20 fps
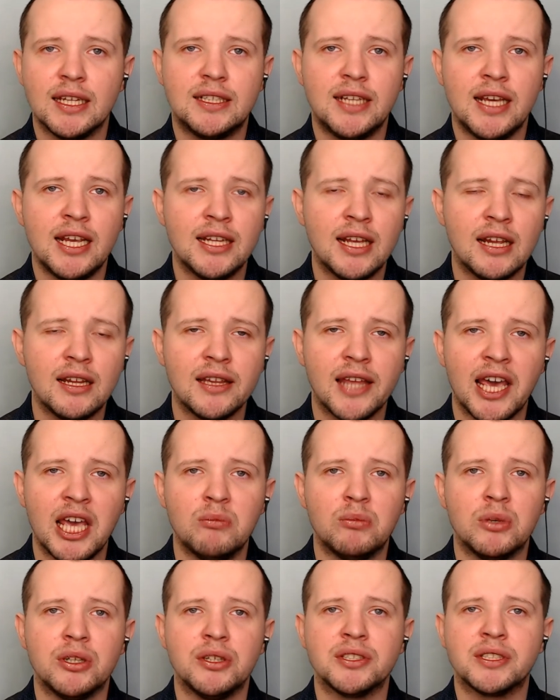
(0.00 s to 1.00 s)
data
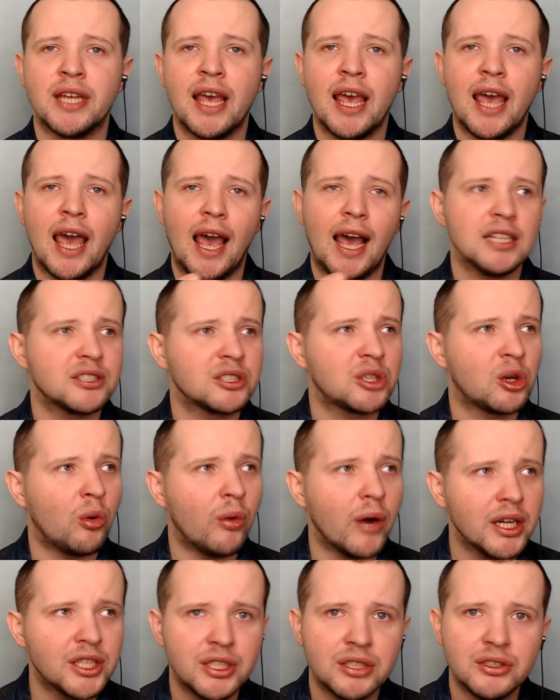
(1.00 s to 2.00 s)
labels, ask
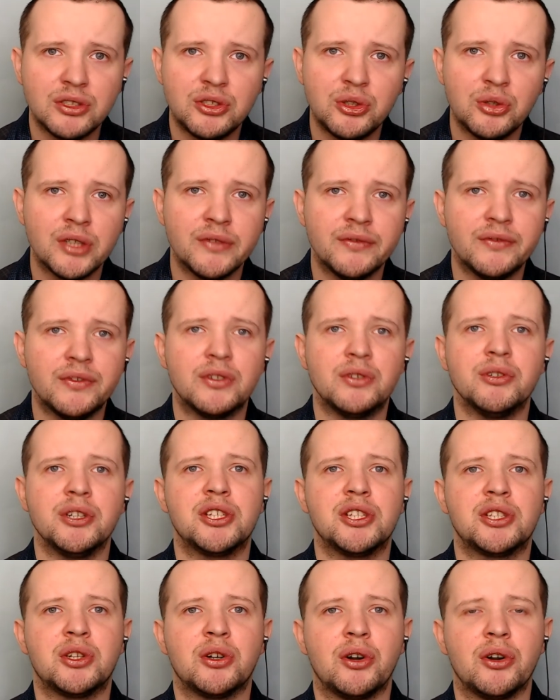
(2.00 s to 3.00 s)
questions during the
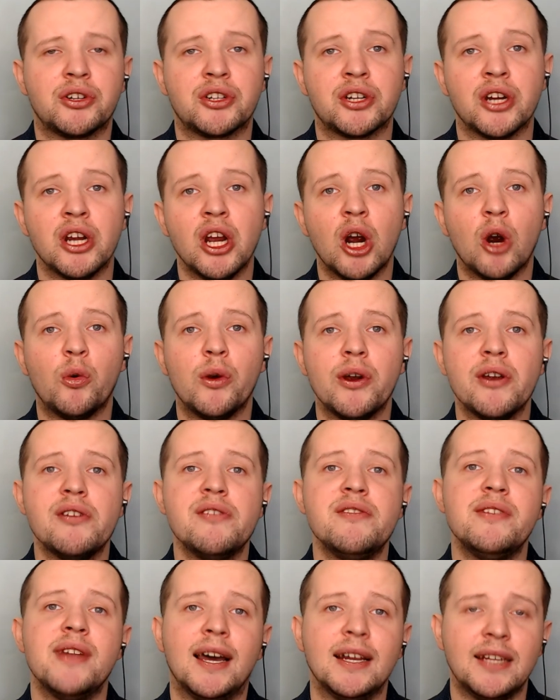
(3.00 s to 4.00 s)
research, we're
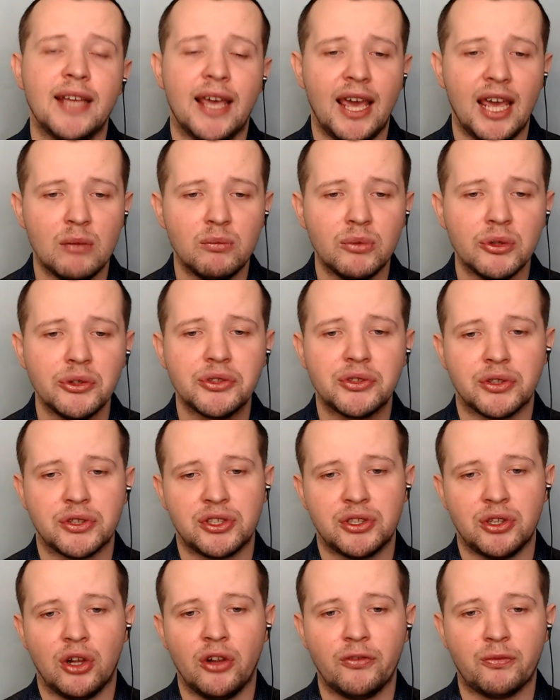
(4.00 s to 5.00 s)
not able to
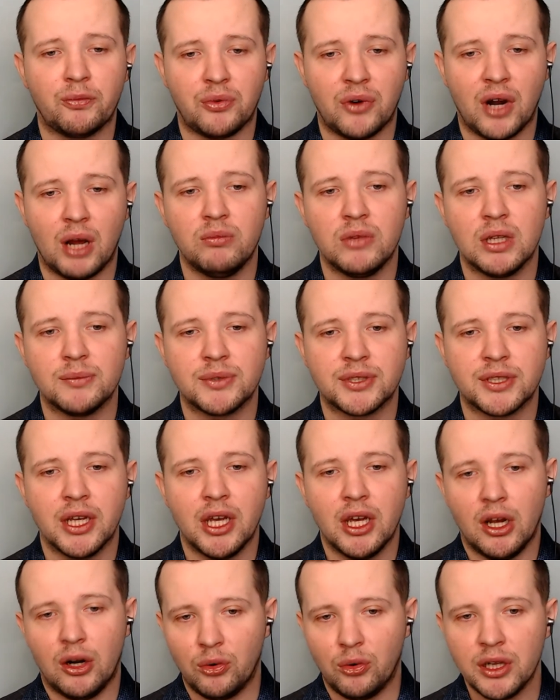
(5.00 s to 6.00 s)
solve problems
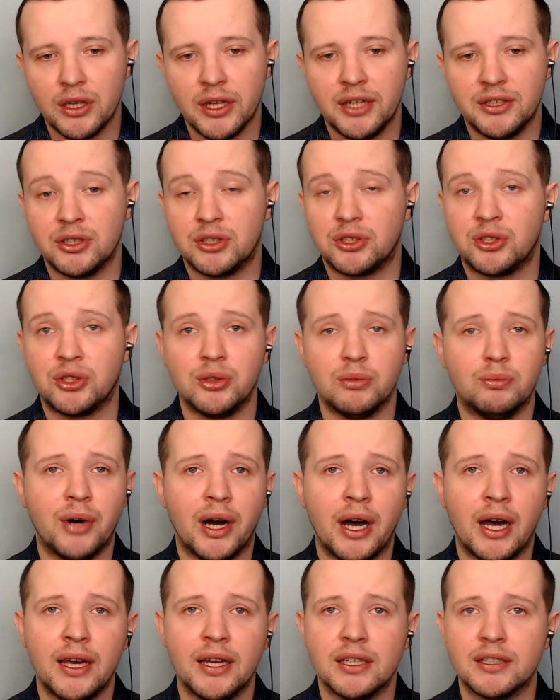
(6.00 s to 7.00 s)
related to
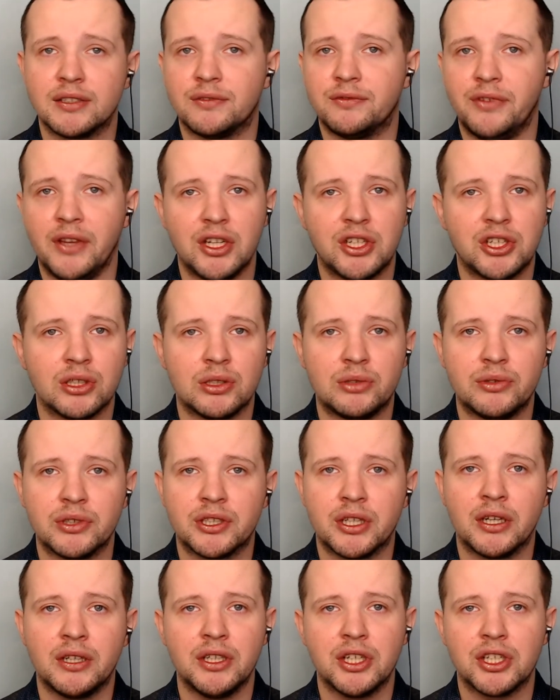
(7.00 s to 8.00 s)
bias, facial
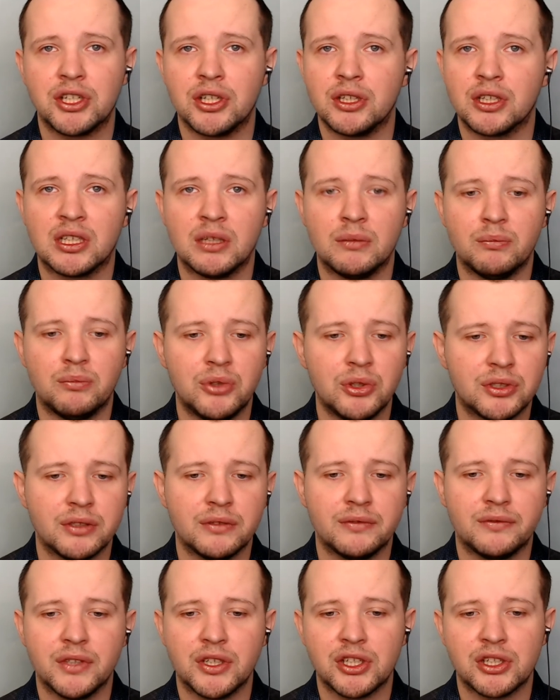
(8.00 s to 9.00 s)
recognition,
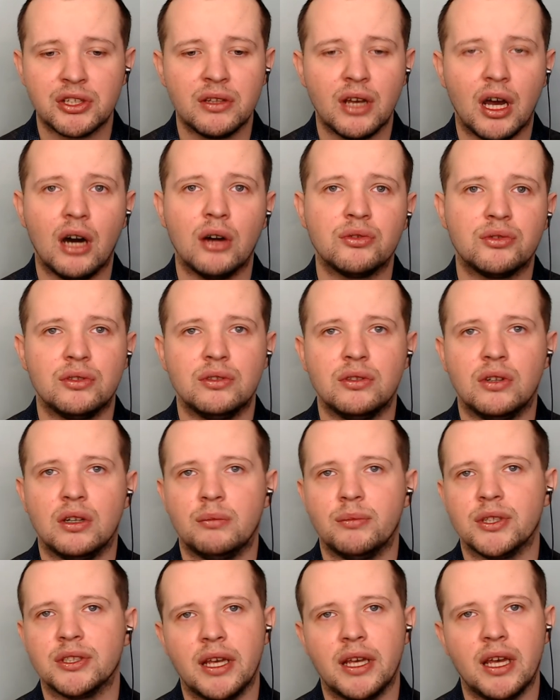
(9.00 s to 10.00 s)
computer vision,
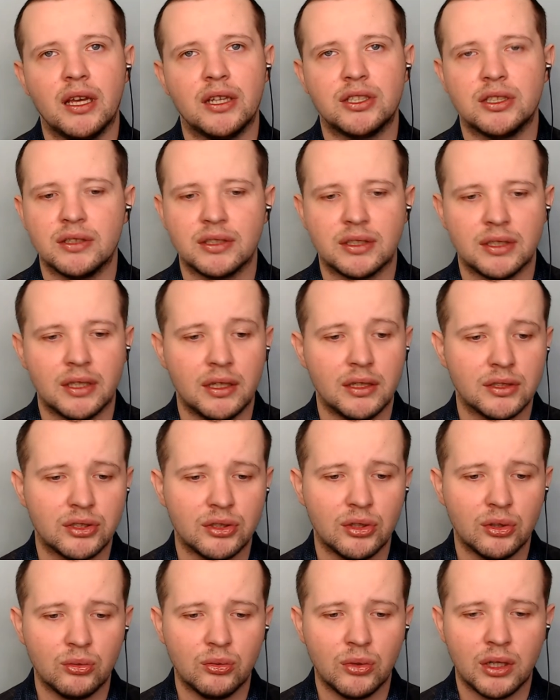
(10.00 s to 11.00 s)
autonomous agents, and
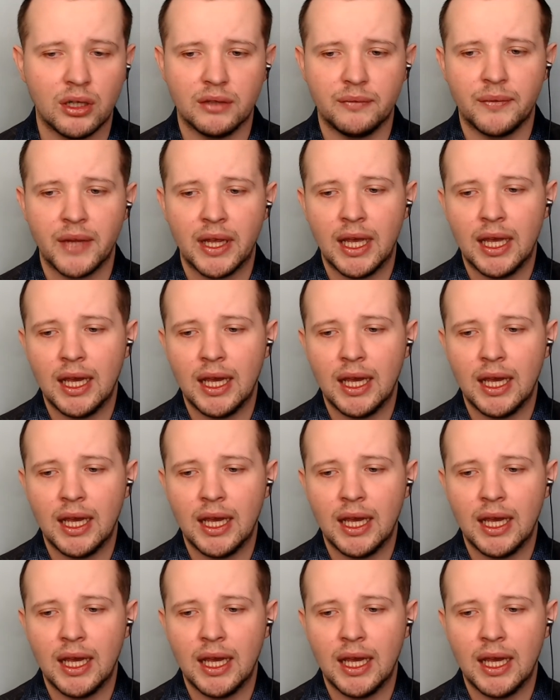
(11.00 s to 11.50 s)
so on.